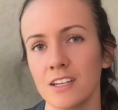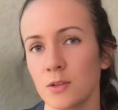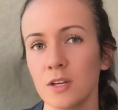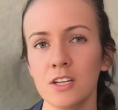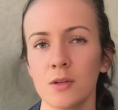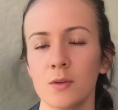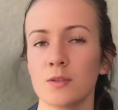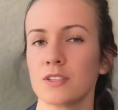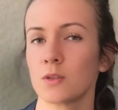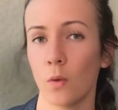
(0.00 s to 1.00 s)
you can use
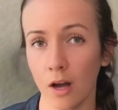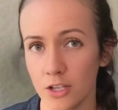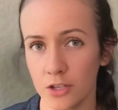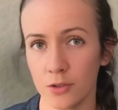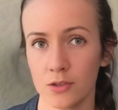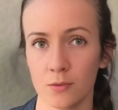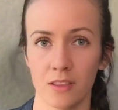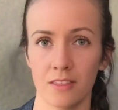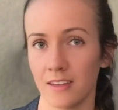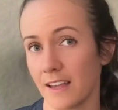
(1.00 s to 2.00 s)
squat shoes with
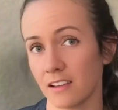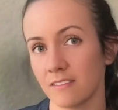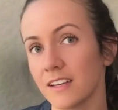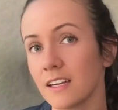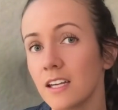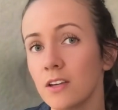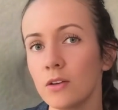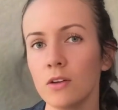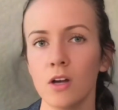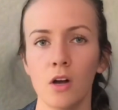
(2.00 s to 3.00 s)
an elevated heel,